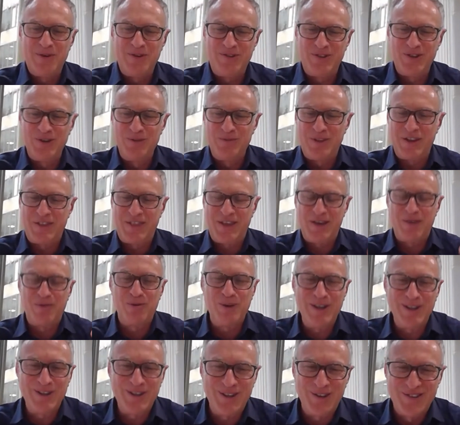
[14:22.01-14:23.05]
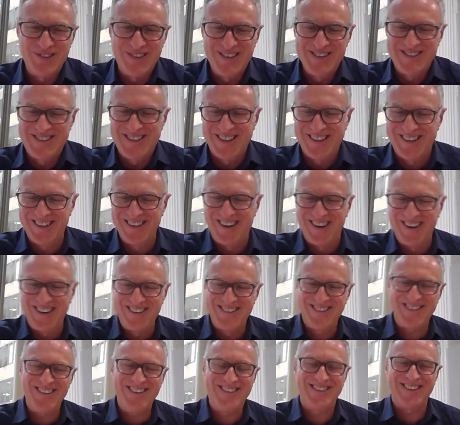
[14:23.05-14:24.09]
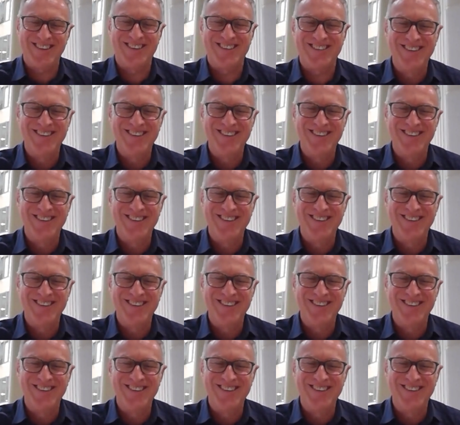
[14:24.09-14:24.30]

presume that they will use these technologies.